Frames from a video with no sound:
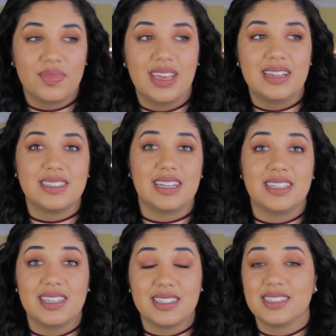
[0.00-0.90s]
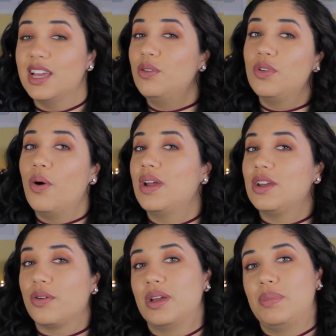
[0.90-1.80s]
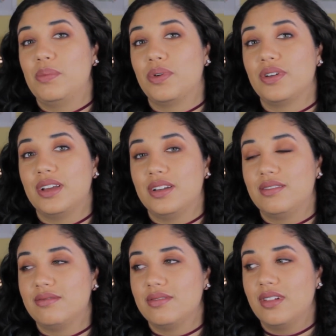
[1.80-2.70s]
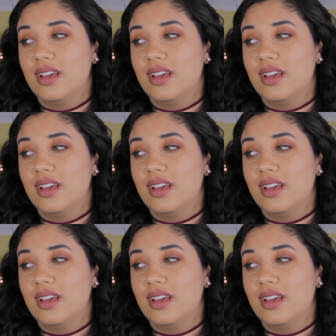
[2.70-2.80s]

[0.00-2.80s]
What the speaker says: it in sentences because I don't know any Korean people in,